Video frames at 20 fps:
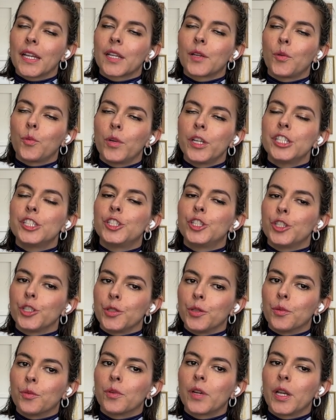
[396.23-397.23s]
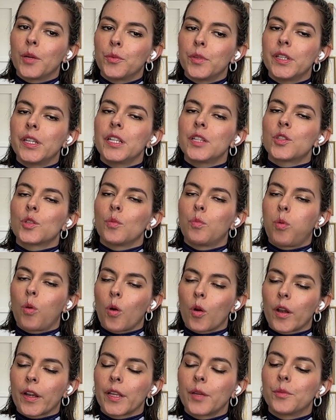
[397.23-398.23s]
but like we do, and we need
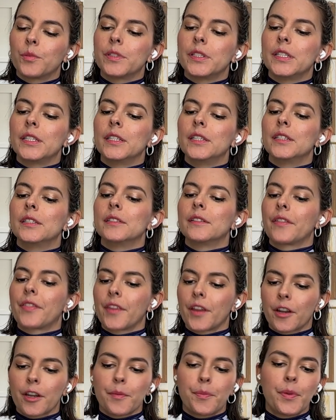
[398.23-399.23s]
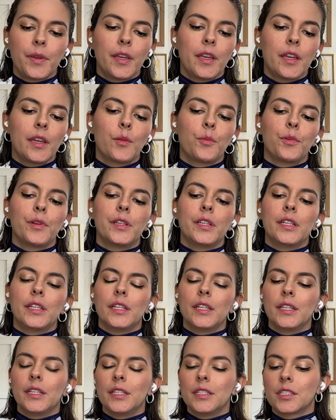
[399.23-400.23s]
support, and we need therapy, and we
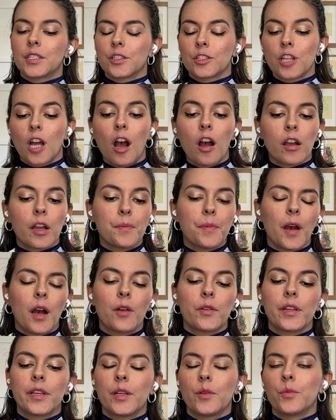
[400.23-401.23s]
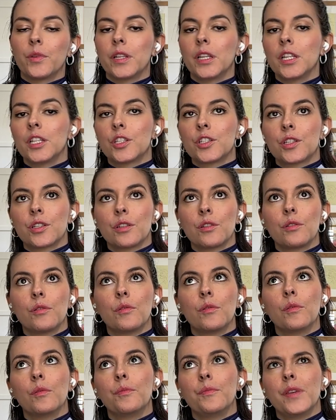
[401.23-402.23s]
need to talk about it, and we need
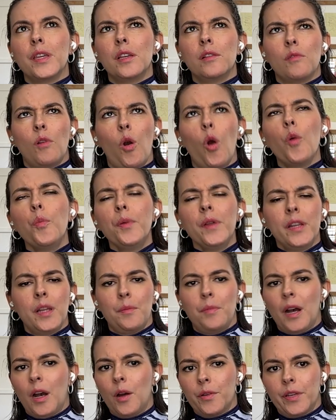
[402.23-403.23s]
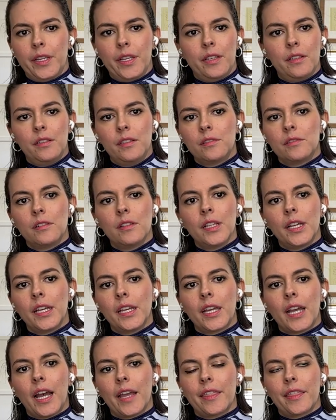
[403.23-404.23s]
to be open about it.
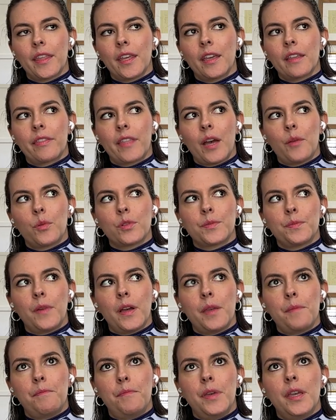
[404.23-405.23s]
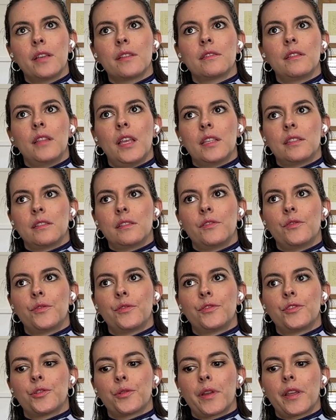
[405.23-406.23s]
Like I think that was my biggest lesson
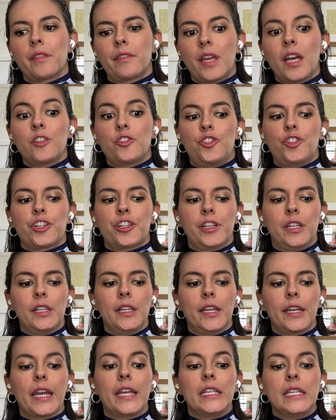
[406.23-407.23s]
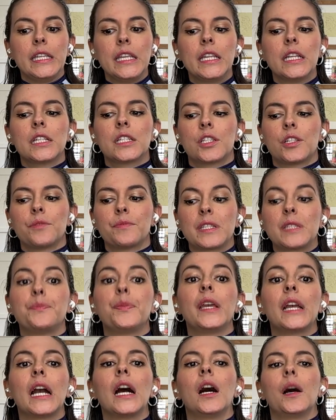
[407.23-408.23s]
during that journey. Like I needed to
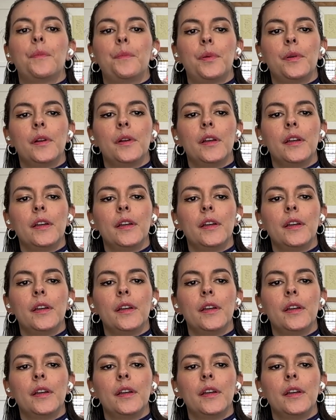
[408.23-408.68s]
speak up.